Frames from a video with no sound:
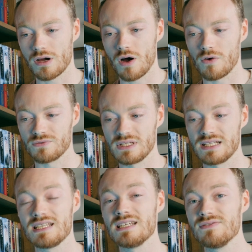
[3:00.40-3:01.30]
of the
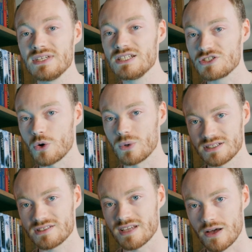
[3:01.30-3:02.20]
TV show
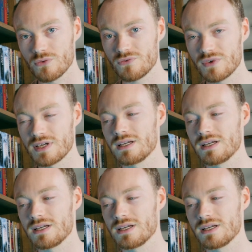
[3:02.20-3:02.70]
itself.